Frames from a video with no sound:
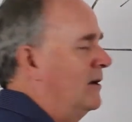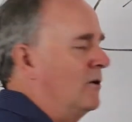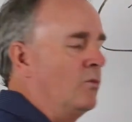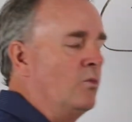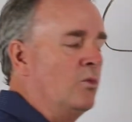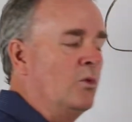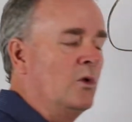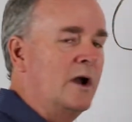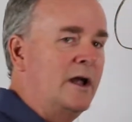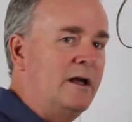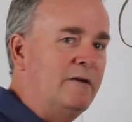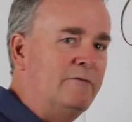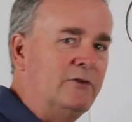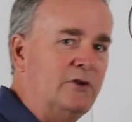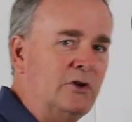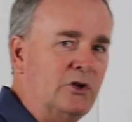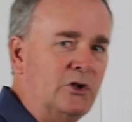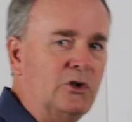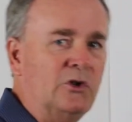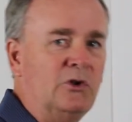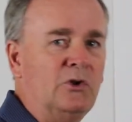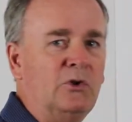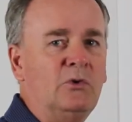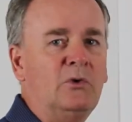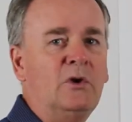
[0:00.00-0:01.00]

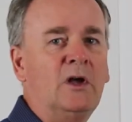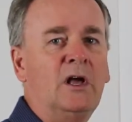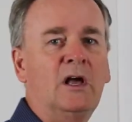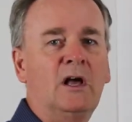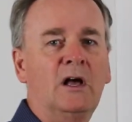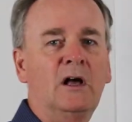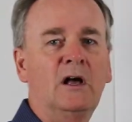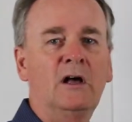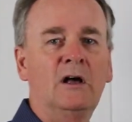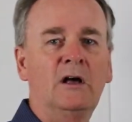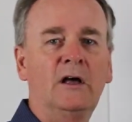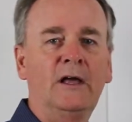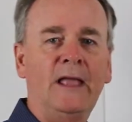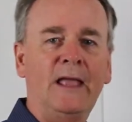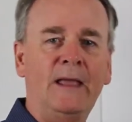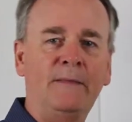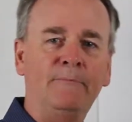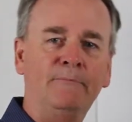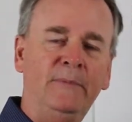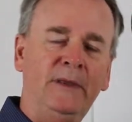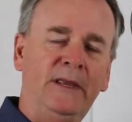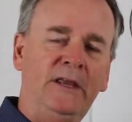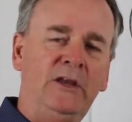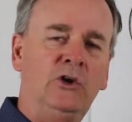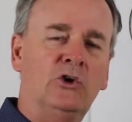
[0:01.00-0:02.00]
revenue
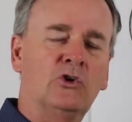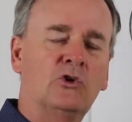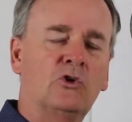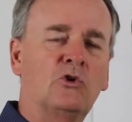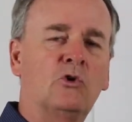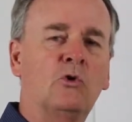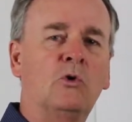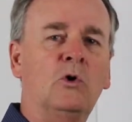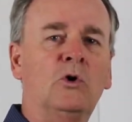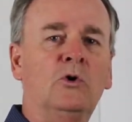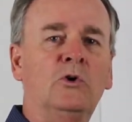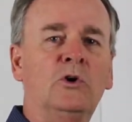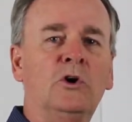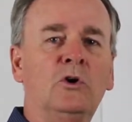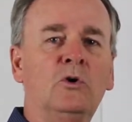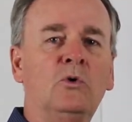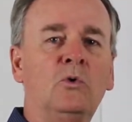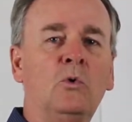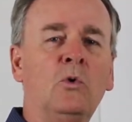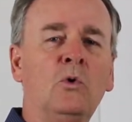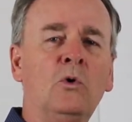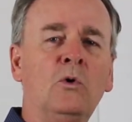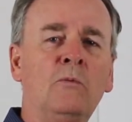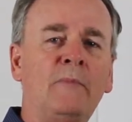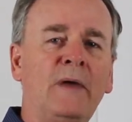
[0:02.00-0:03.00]
and meet your quota,
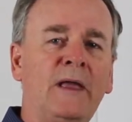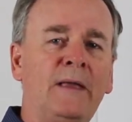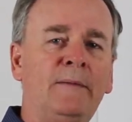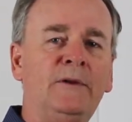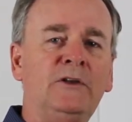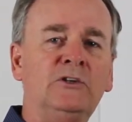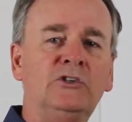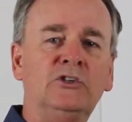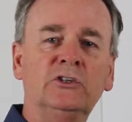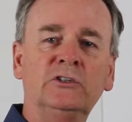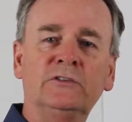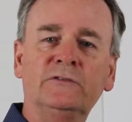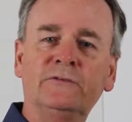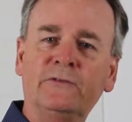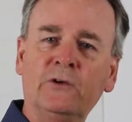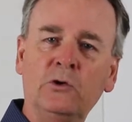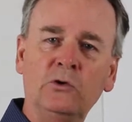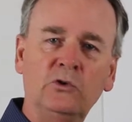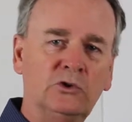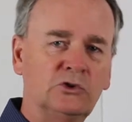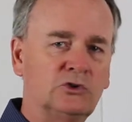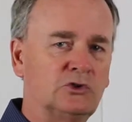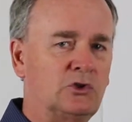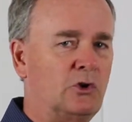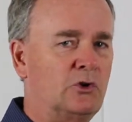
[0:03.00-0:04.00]
or maybe just
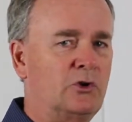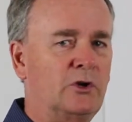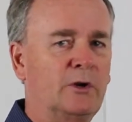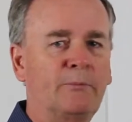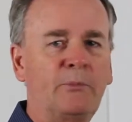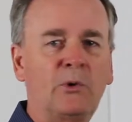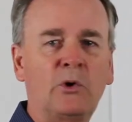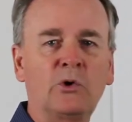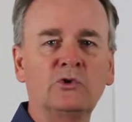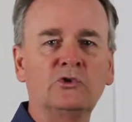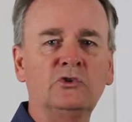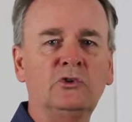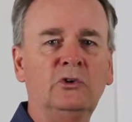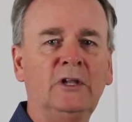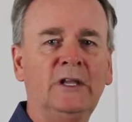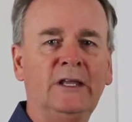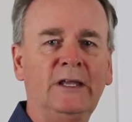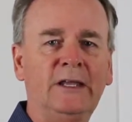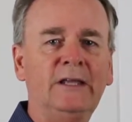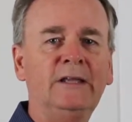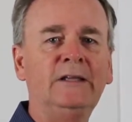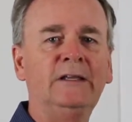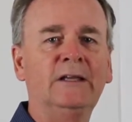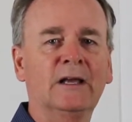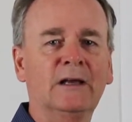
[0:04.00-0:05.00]
focus on your personal
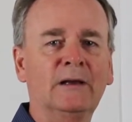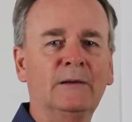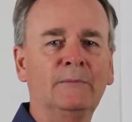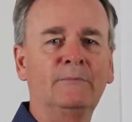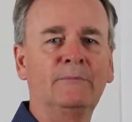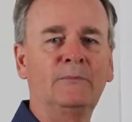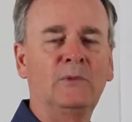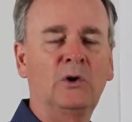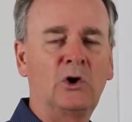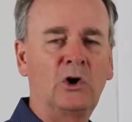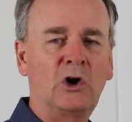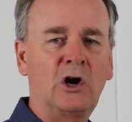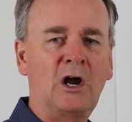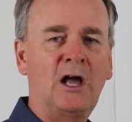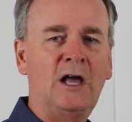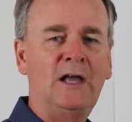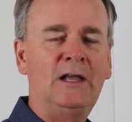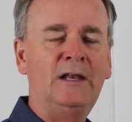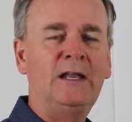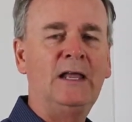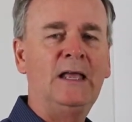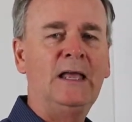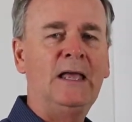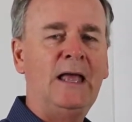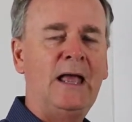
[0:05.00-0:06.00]
income, all right?
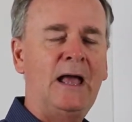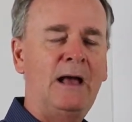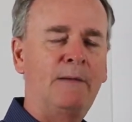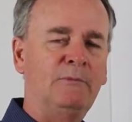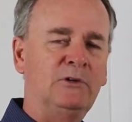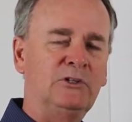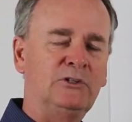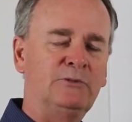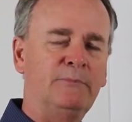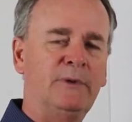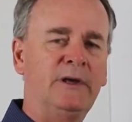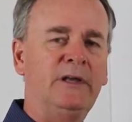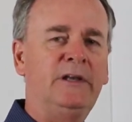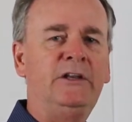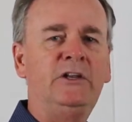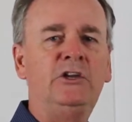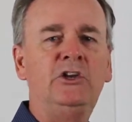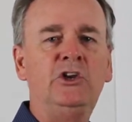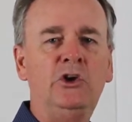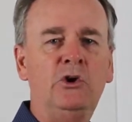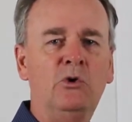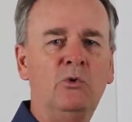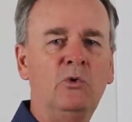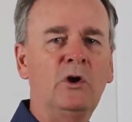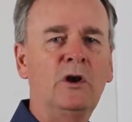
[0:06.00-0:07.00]
How much money do
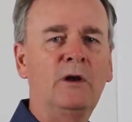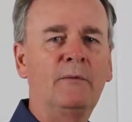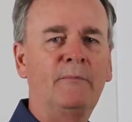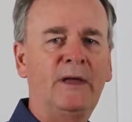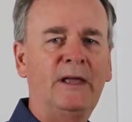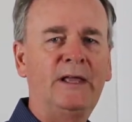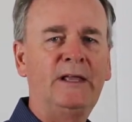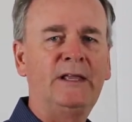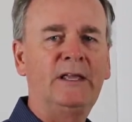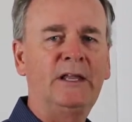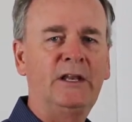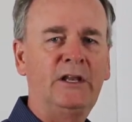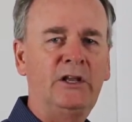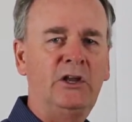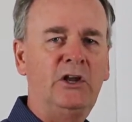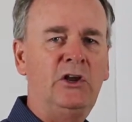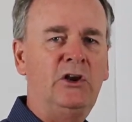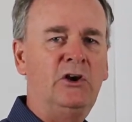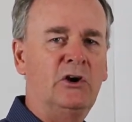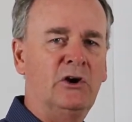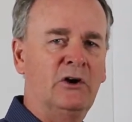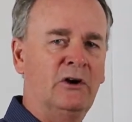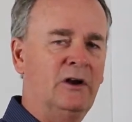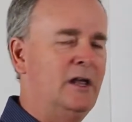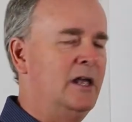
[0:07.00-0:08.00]
you want to make in a
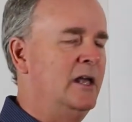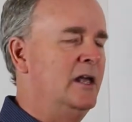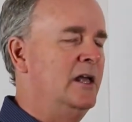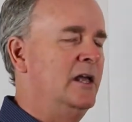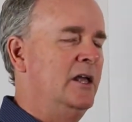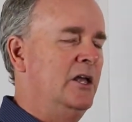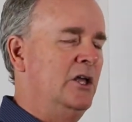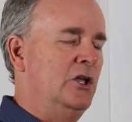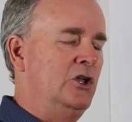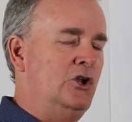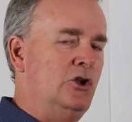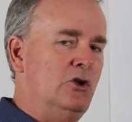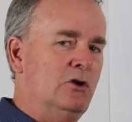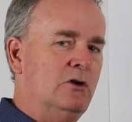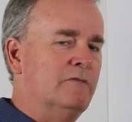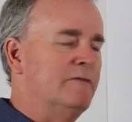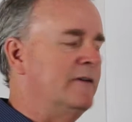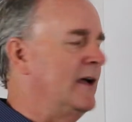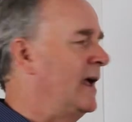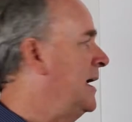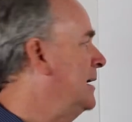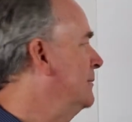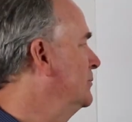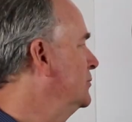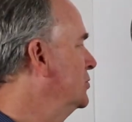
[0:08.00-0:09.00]
year? You
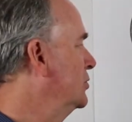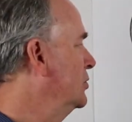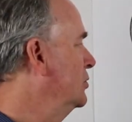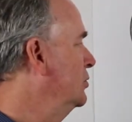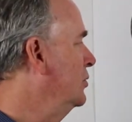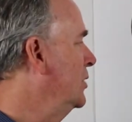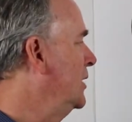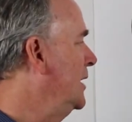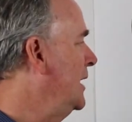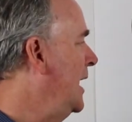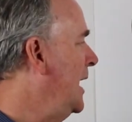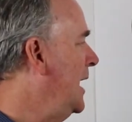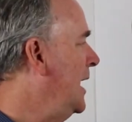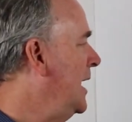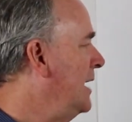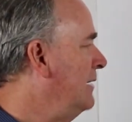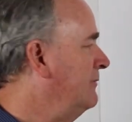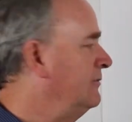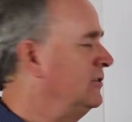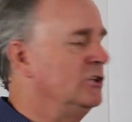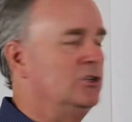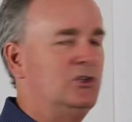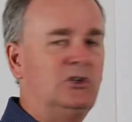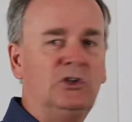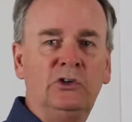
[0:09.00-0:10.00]
absolutely
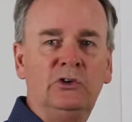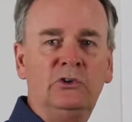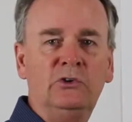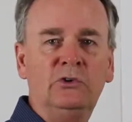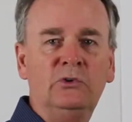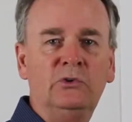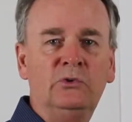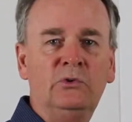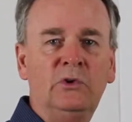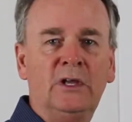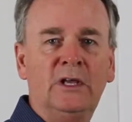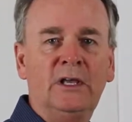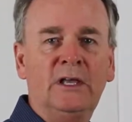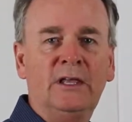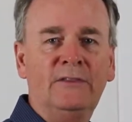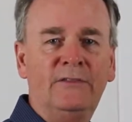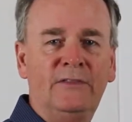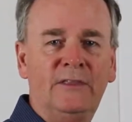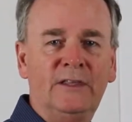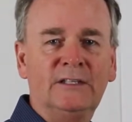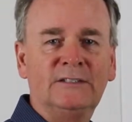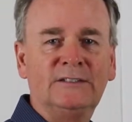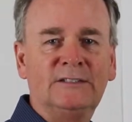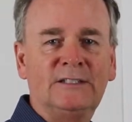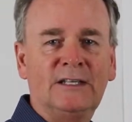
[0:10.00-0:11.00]
have to do
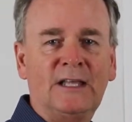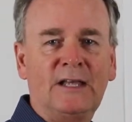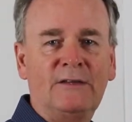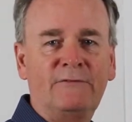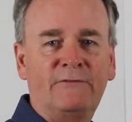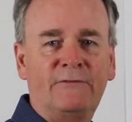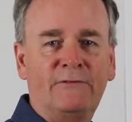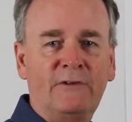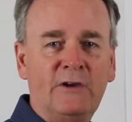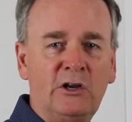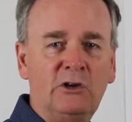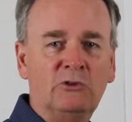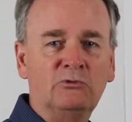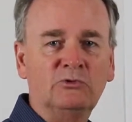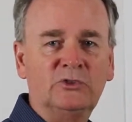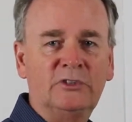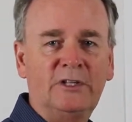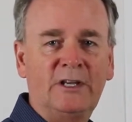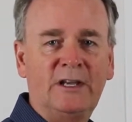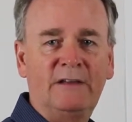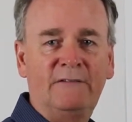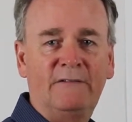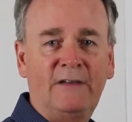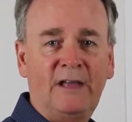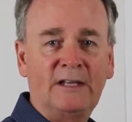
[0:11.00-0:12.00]
this
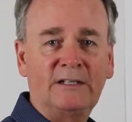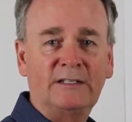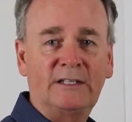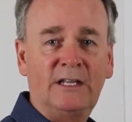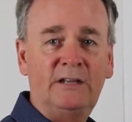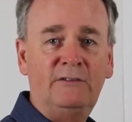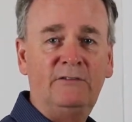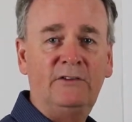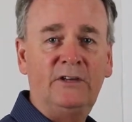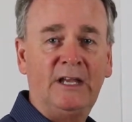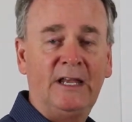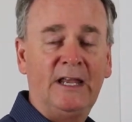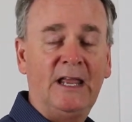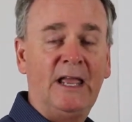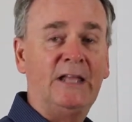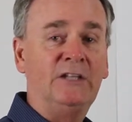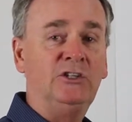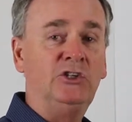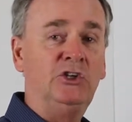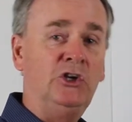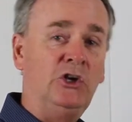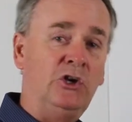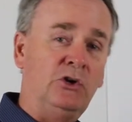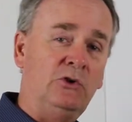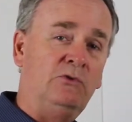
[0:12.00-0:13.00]
frequency of activity,
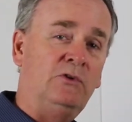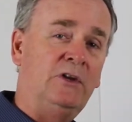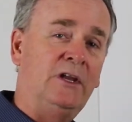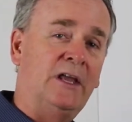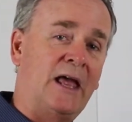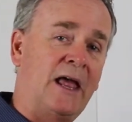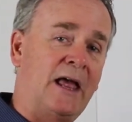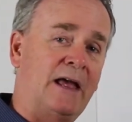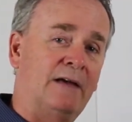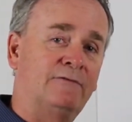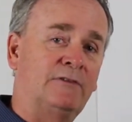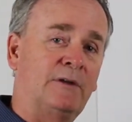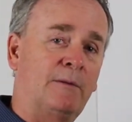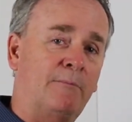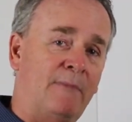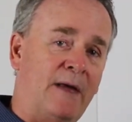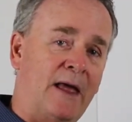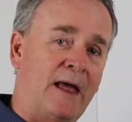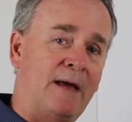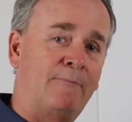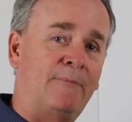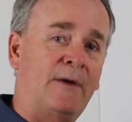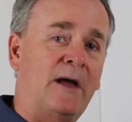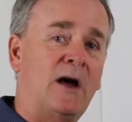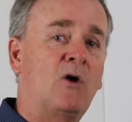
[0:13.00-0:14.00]
and you have to
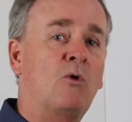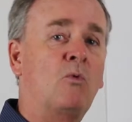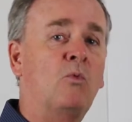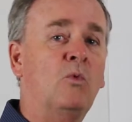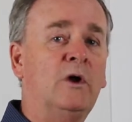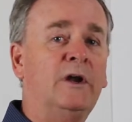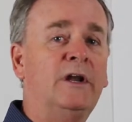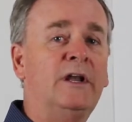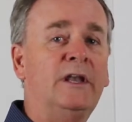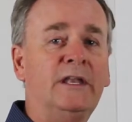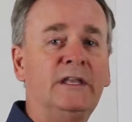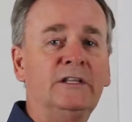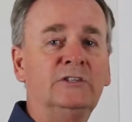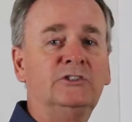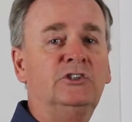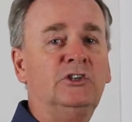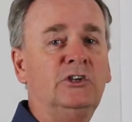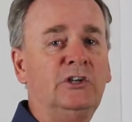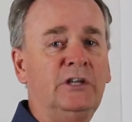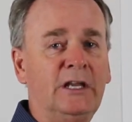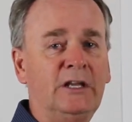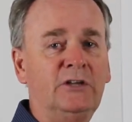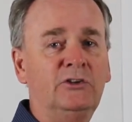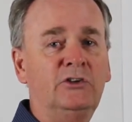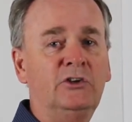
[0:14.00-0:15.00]
map out what it is
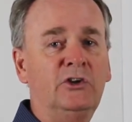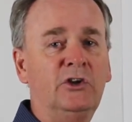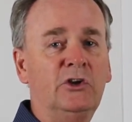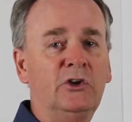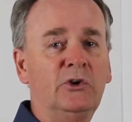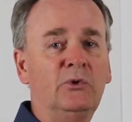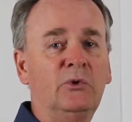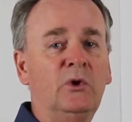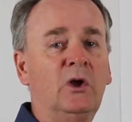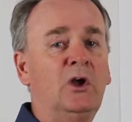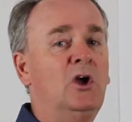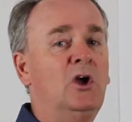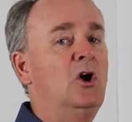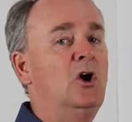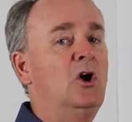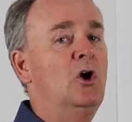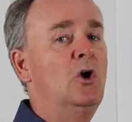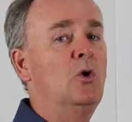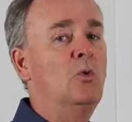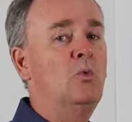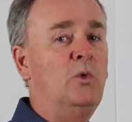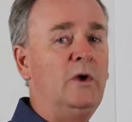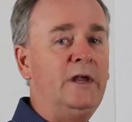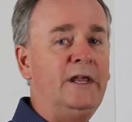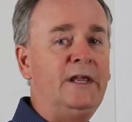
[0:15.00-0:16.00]
you need to do
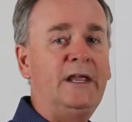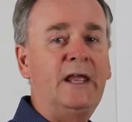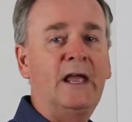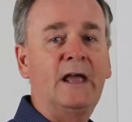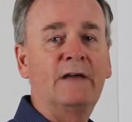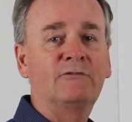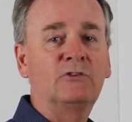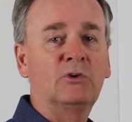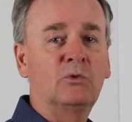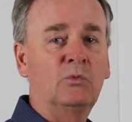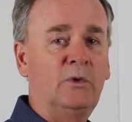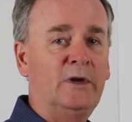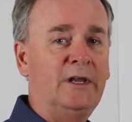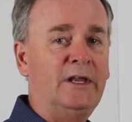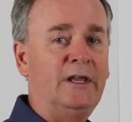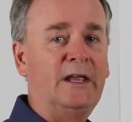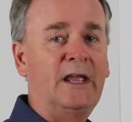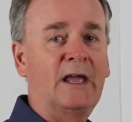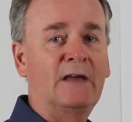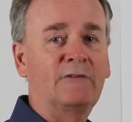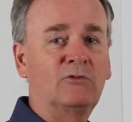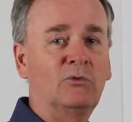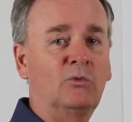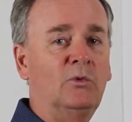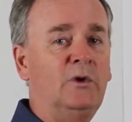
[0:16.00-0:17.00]
week after week
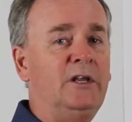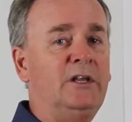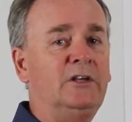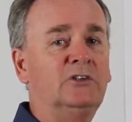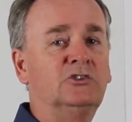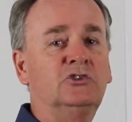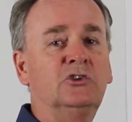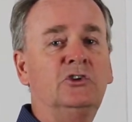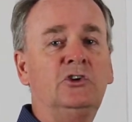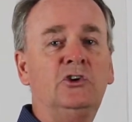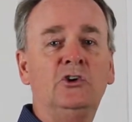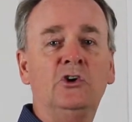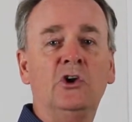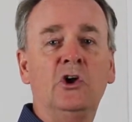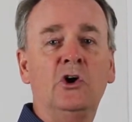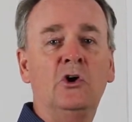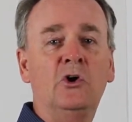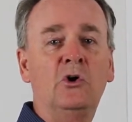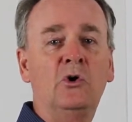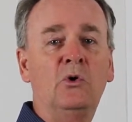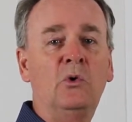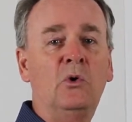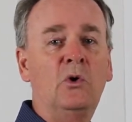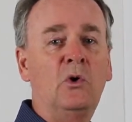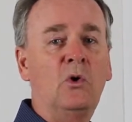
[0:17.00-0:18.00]
after week, so you
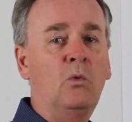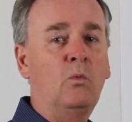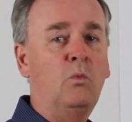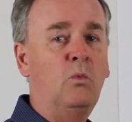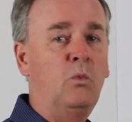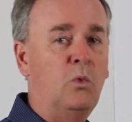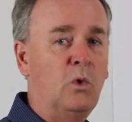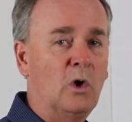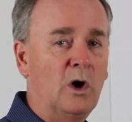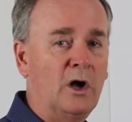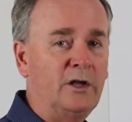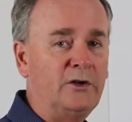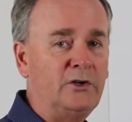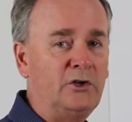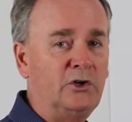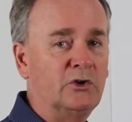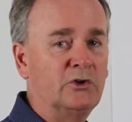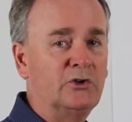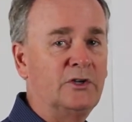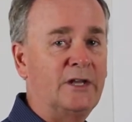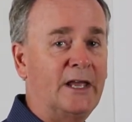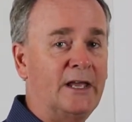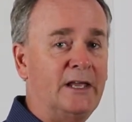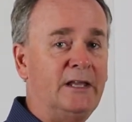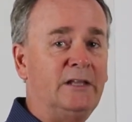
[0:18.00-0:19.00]
know what your
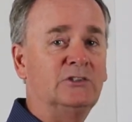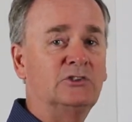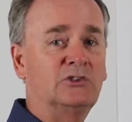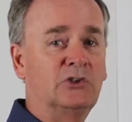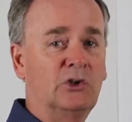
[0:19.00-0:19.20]
day is